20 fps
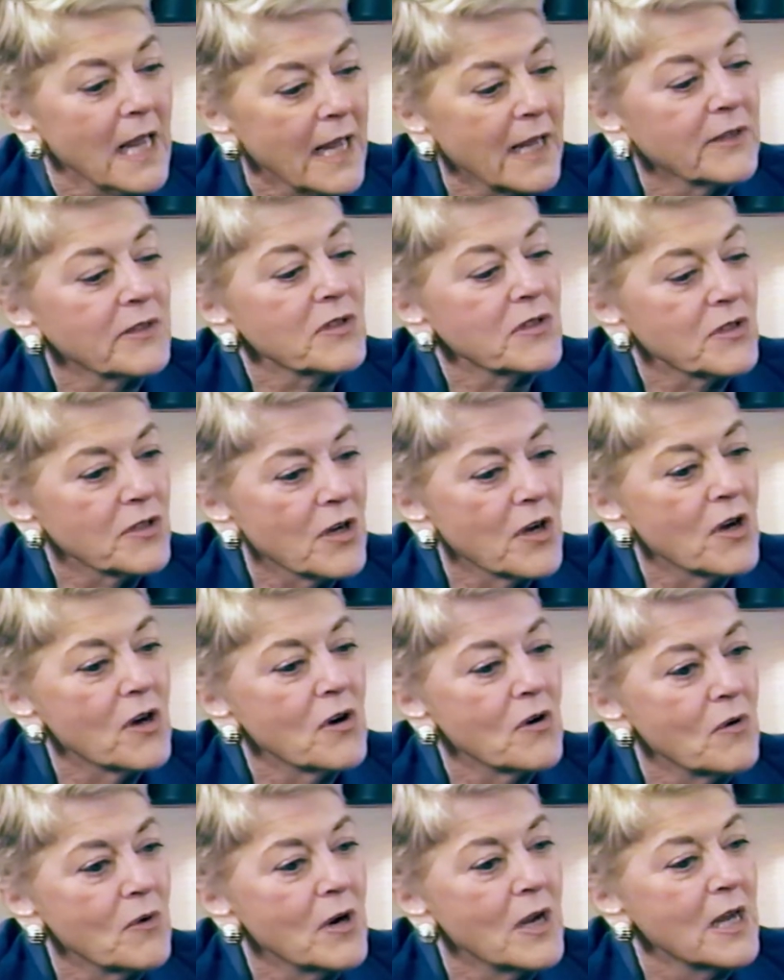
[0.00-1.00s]
And
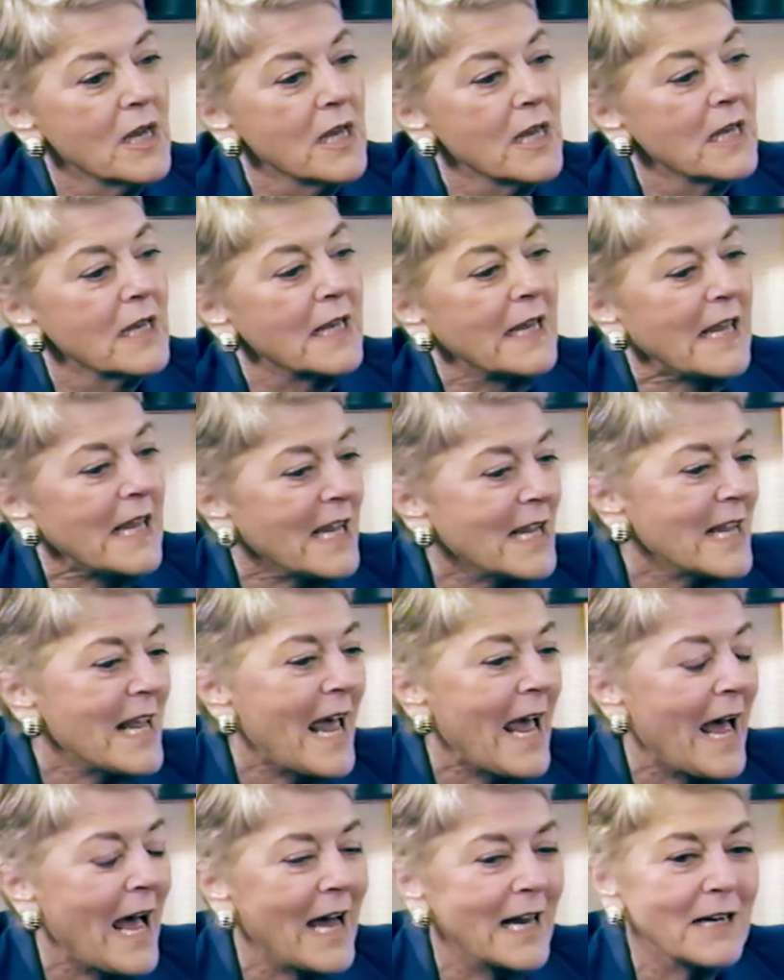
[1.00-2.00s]
so he
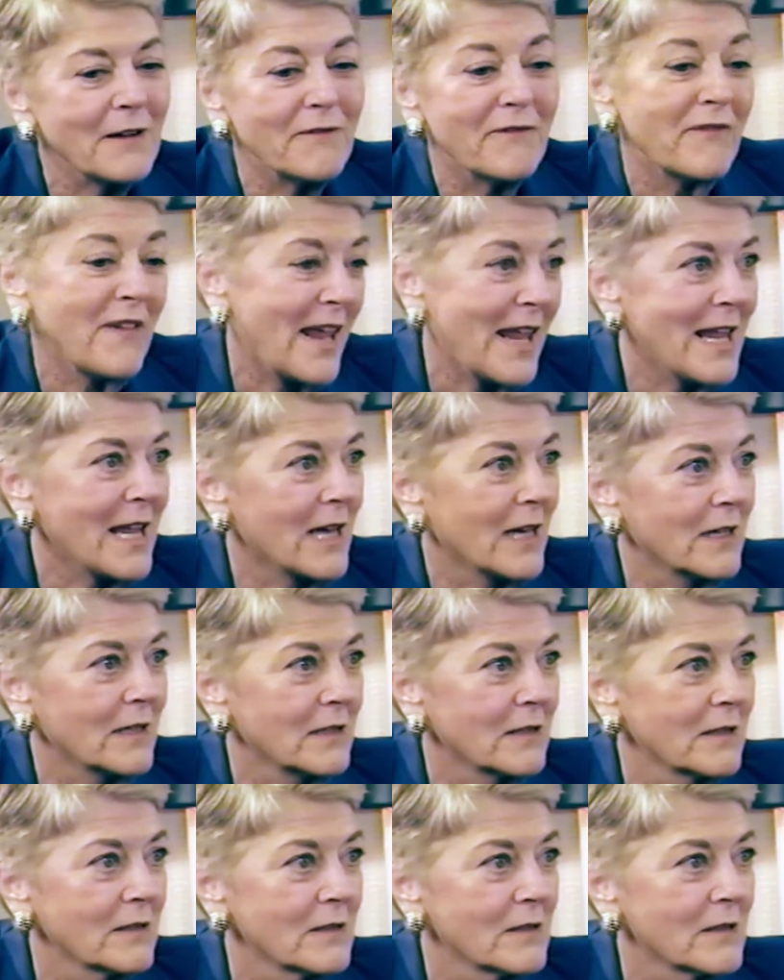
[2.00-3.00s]
had a
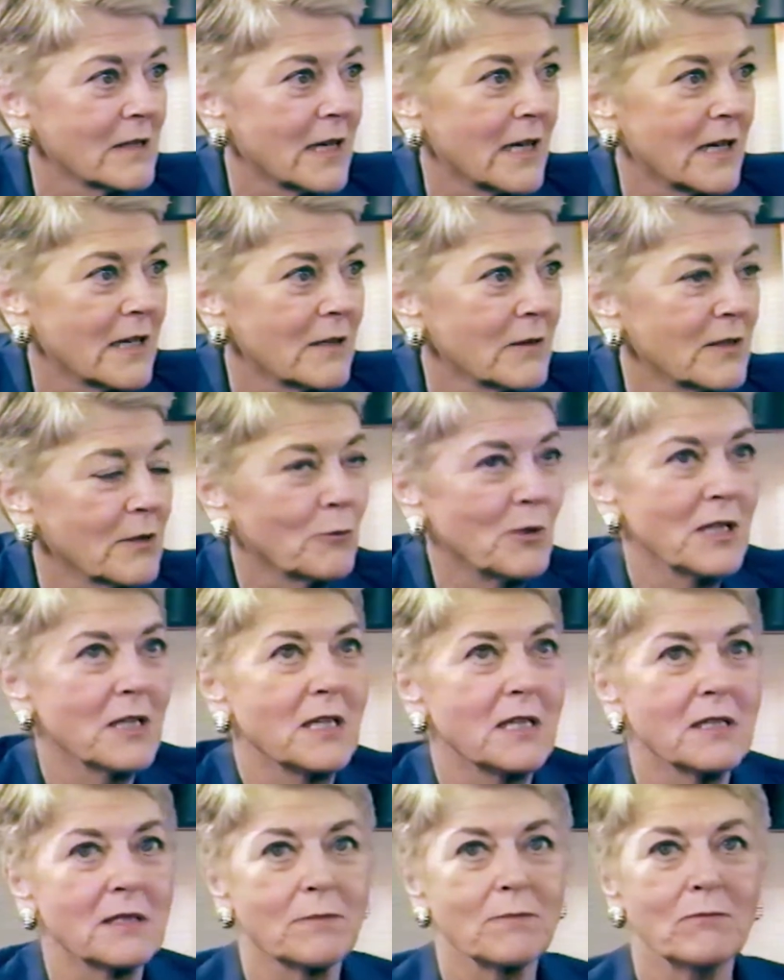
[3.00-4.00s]
van, that in one of
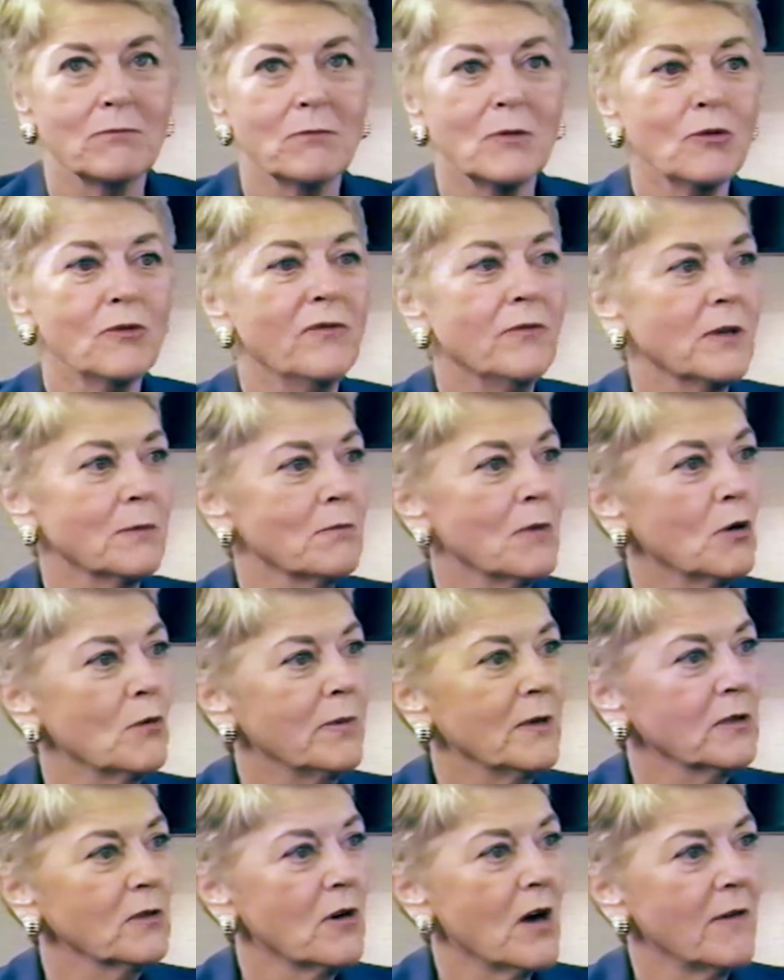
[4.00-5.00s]
these moving,
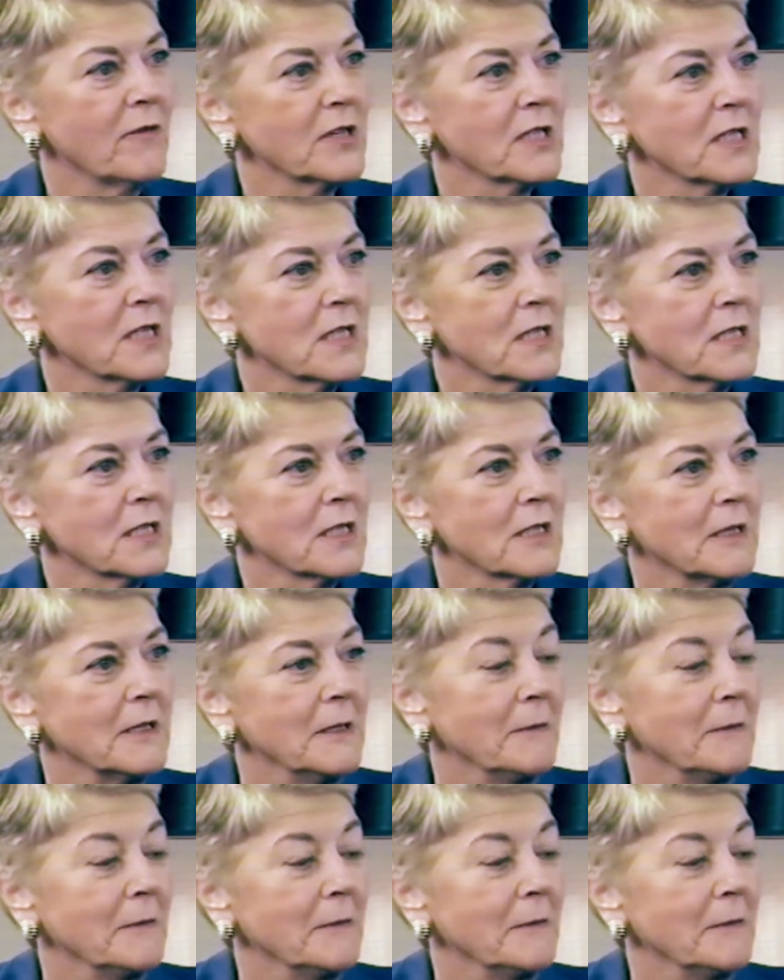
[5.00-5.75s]
mobile offices,